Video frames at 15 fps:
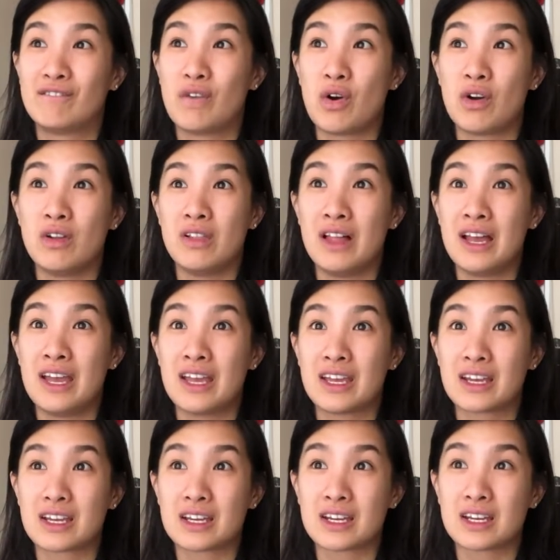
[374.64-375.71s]
for
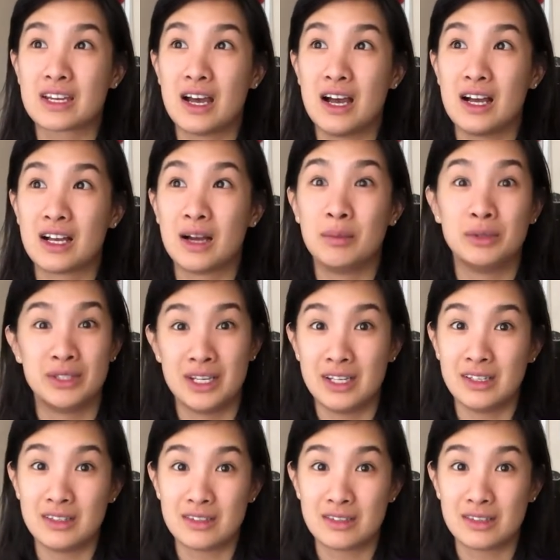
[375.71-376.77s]
like a couple
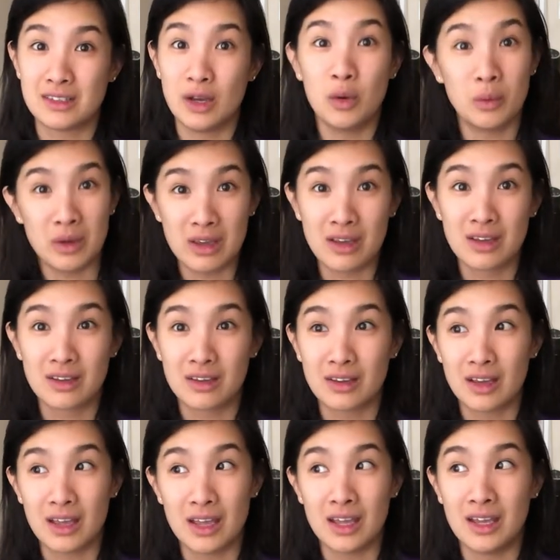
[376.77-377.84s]
days, a week,
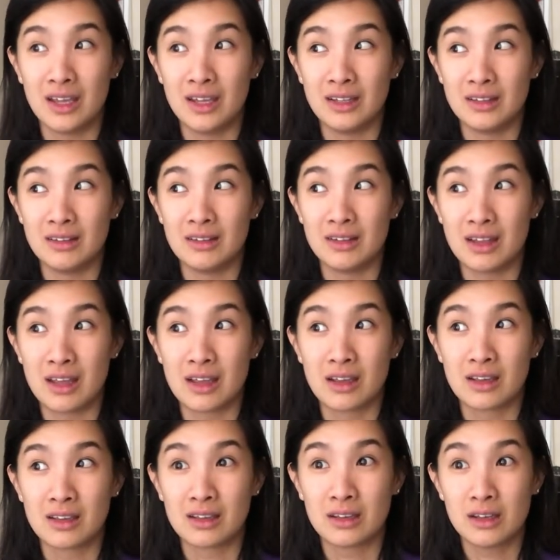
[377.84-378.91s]
and think,
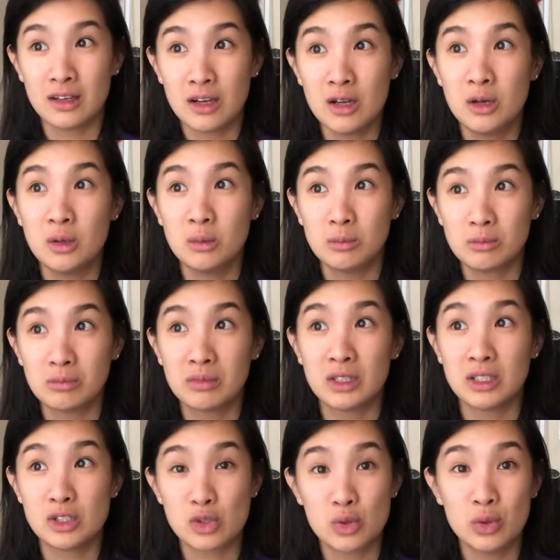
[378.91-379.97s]
you know,
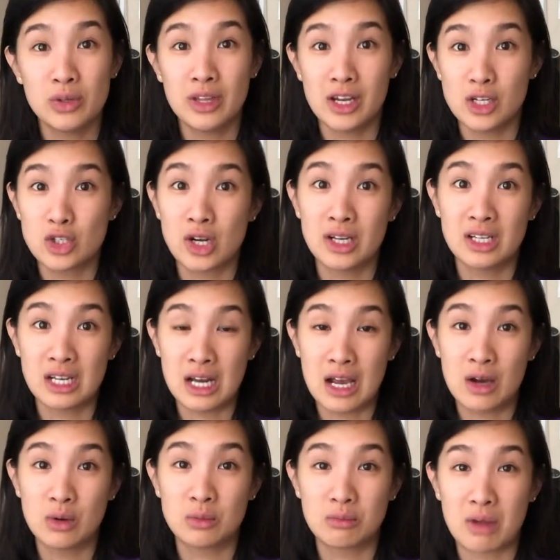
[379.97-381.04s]
it's cool that I tried it
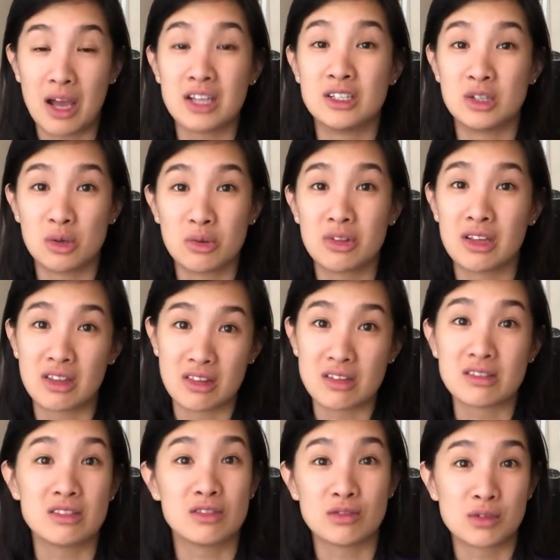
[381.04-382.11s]
out. I don't think
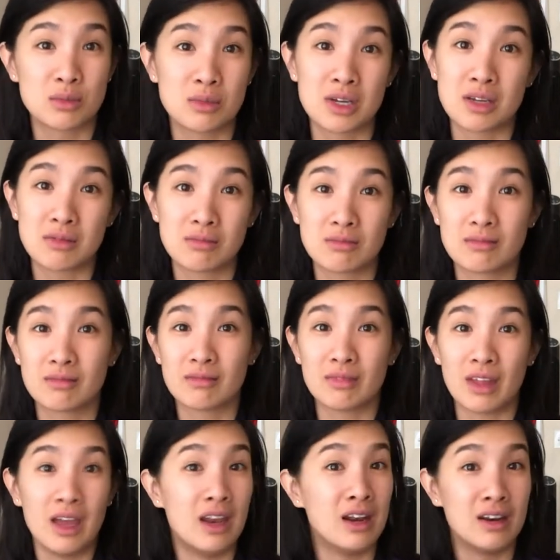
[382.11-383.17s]
this is for me.
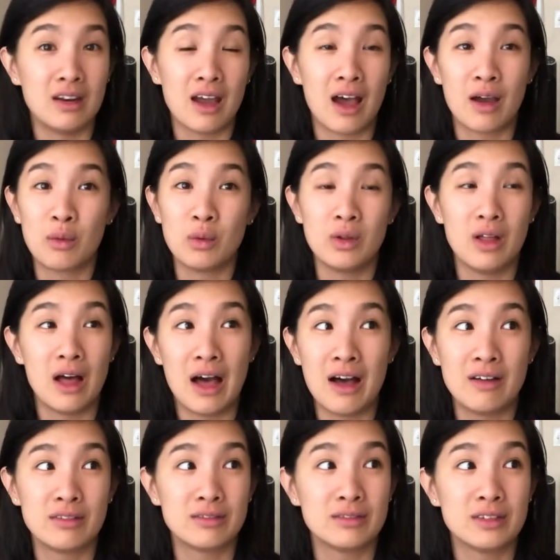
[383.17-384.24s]
And I will
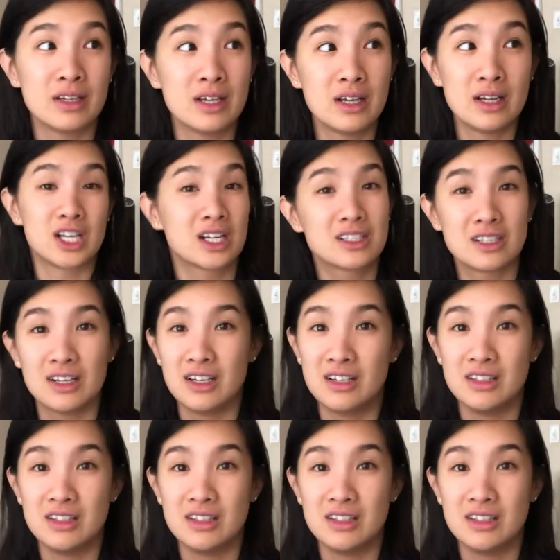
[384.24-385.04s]
have checked